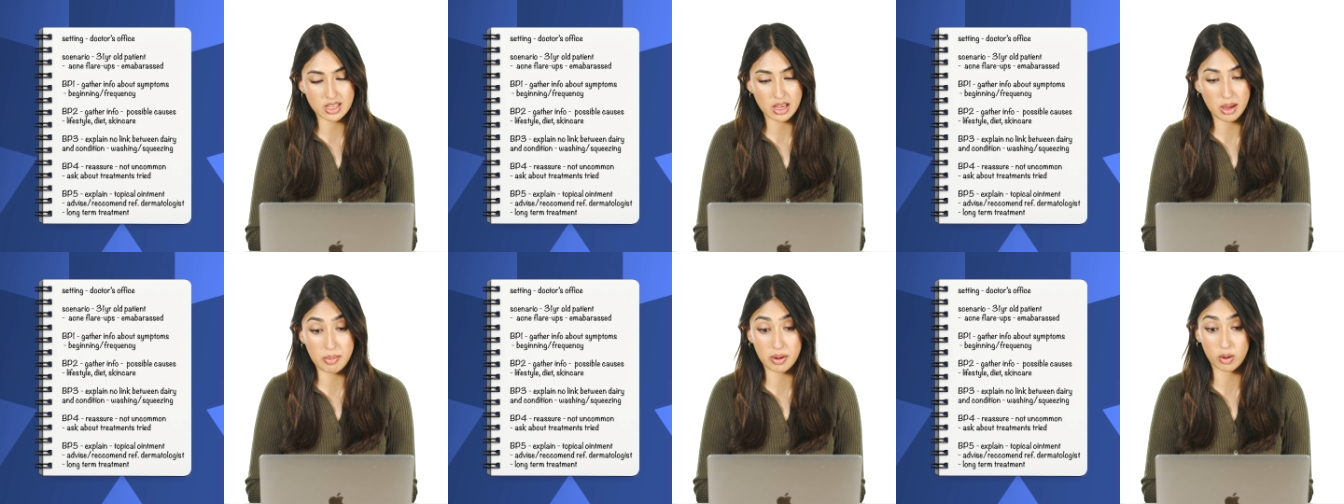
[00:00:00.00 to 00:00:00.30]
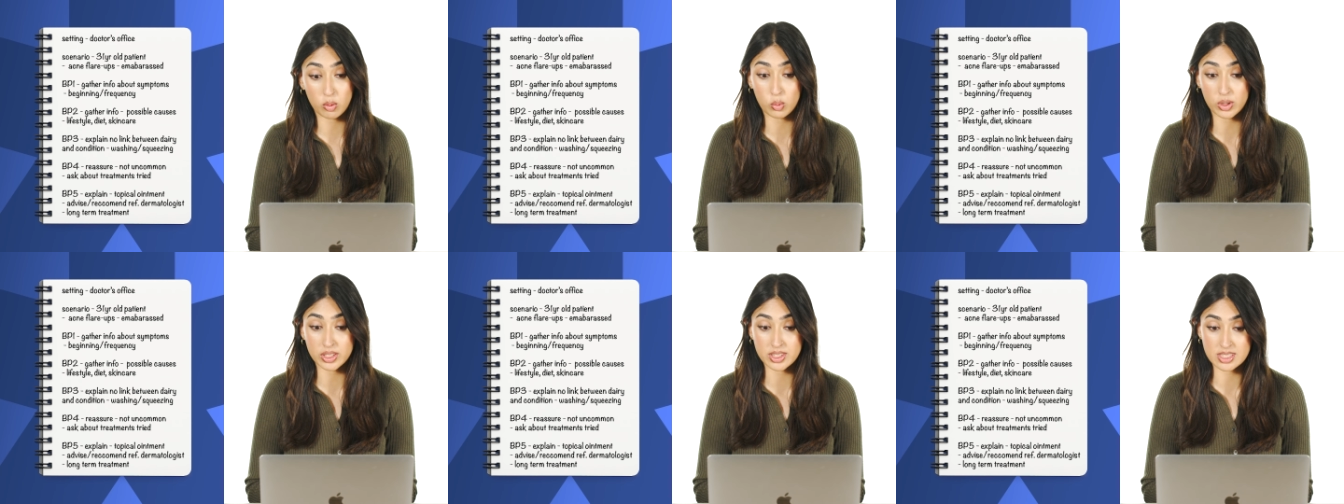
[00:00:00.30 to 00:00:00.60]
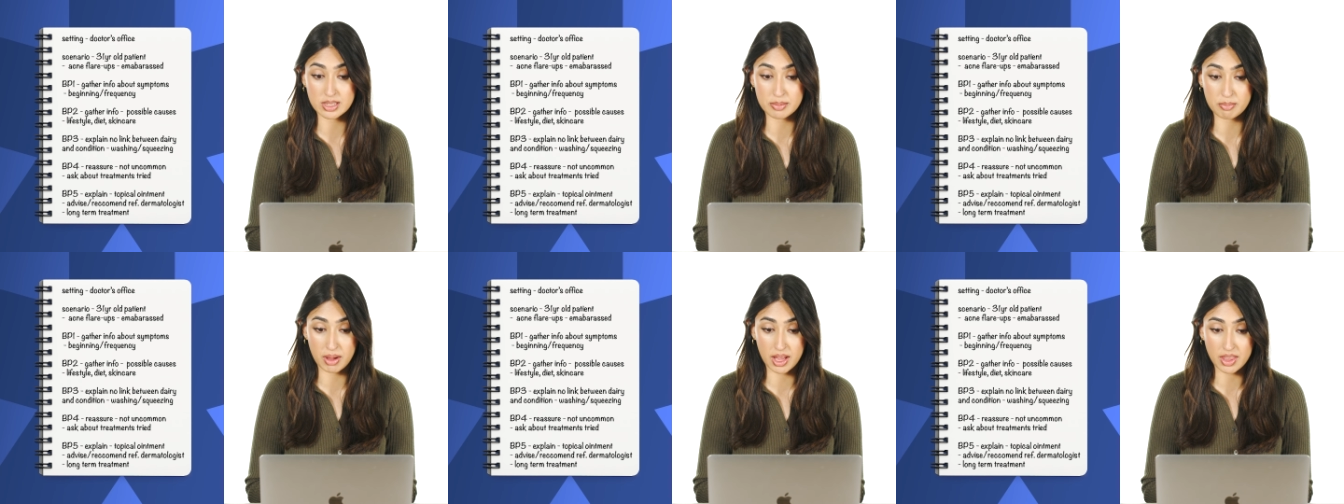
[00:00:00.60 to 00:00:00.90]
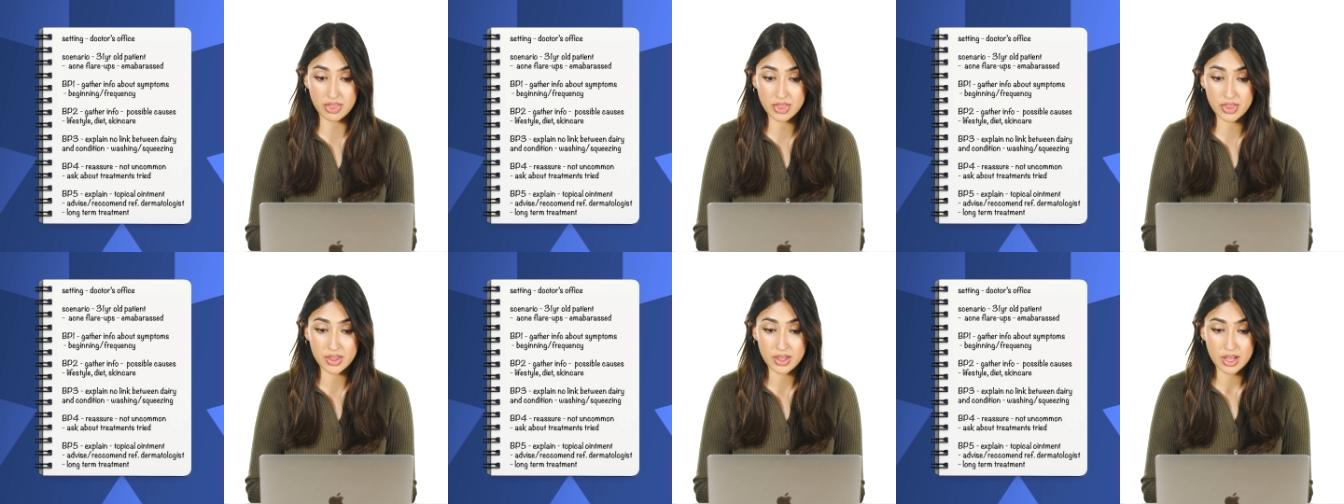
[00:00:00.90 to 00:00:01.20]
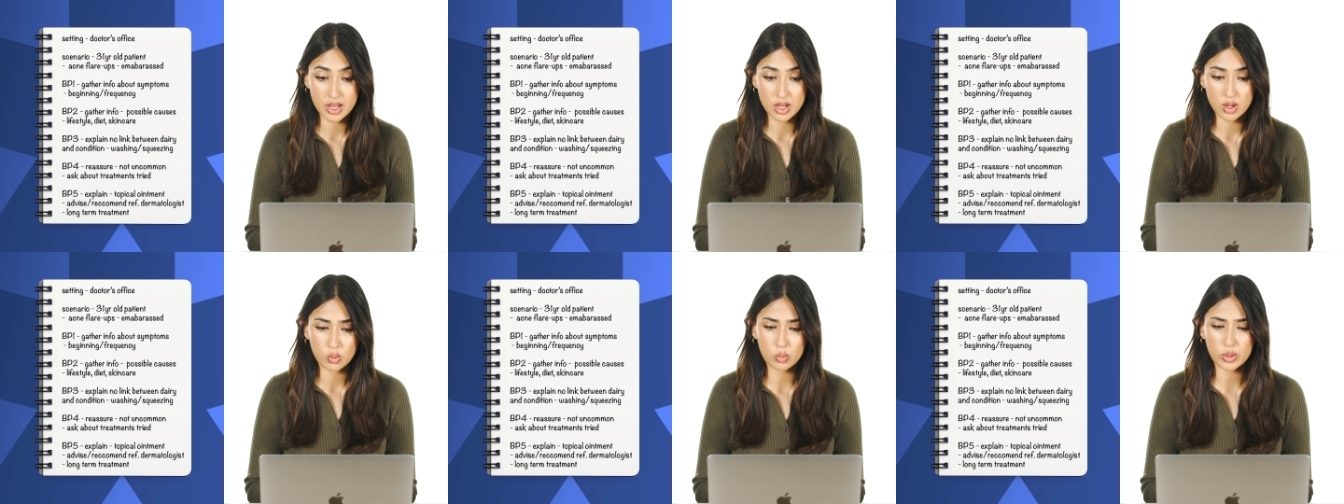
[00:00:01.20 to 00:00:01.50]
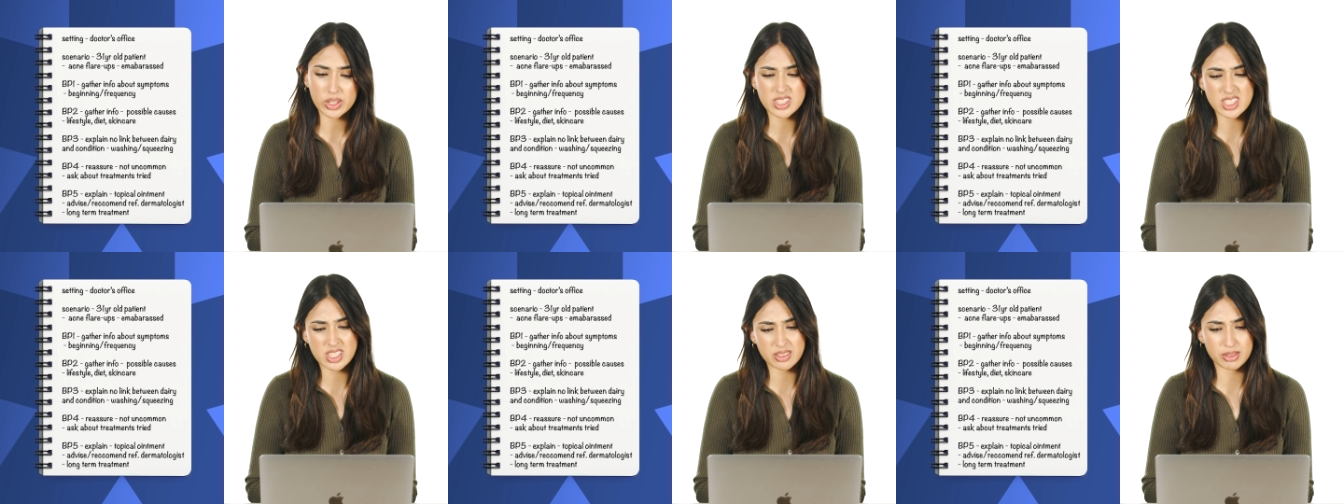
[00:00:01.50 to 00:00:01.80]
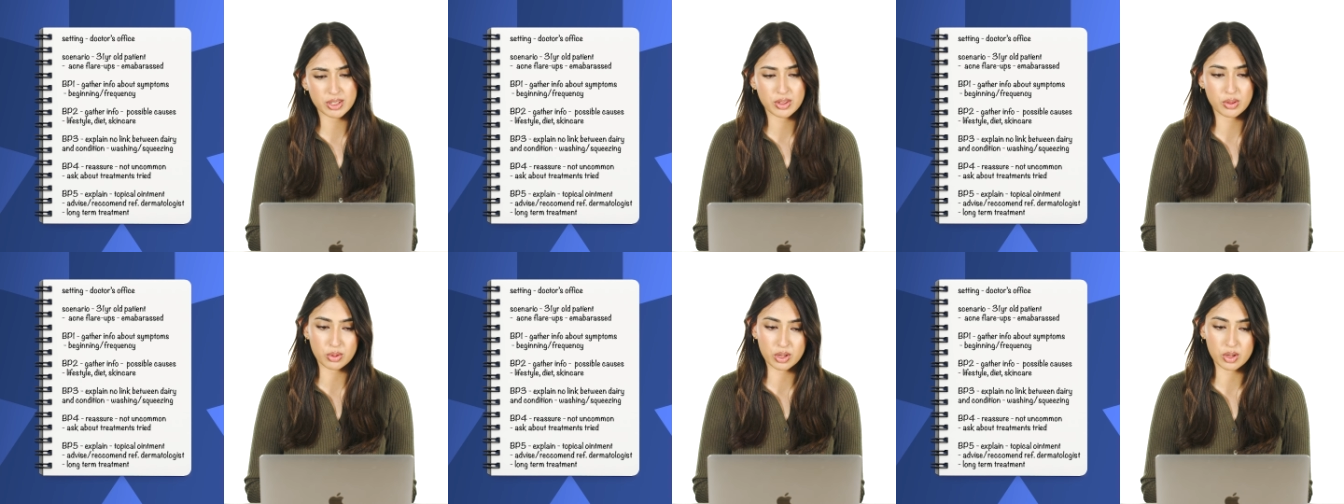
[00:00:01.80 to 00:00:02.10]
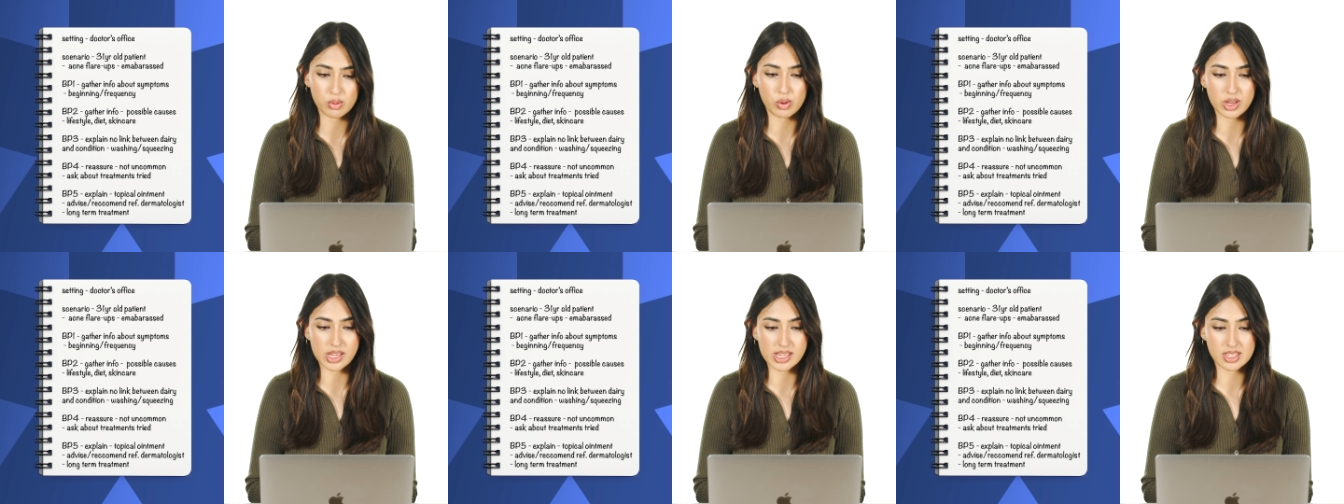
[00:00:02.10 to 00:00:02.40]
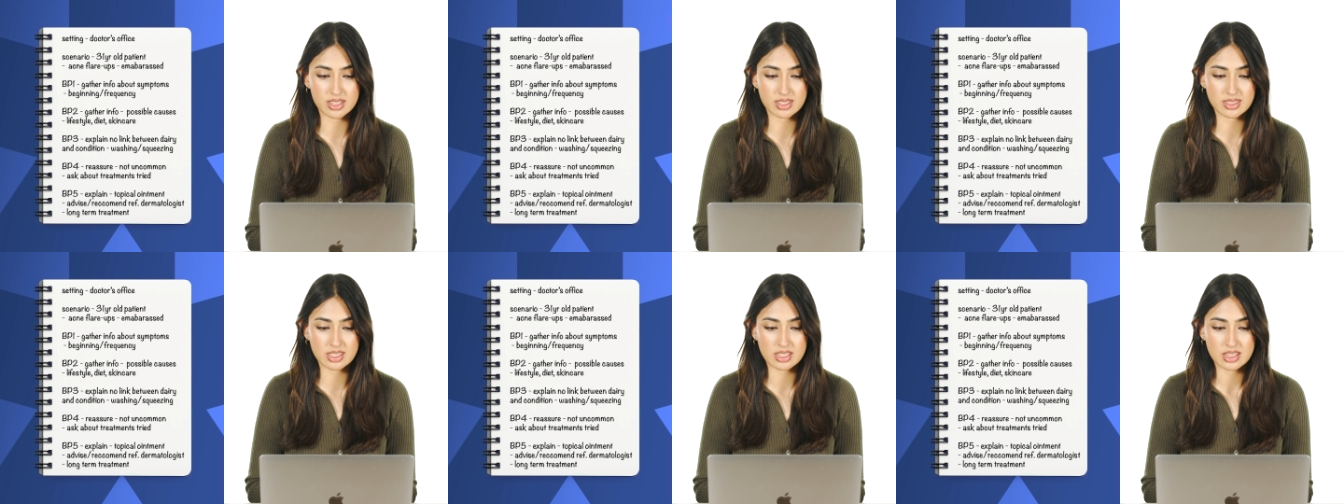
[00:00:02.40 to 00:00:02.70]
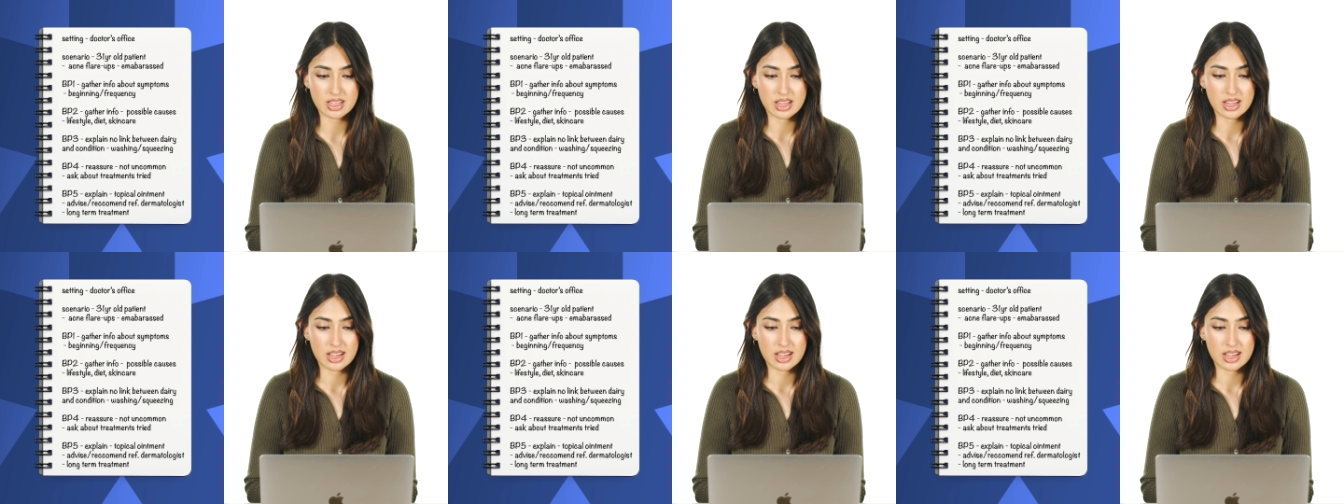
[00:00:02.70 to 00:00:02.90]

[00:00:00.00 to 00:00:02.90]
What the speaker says: about once a month, once every 3 weeks.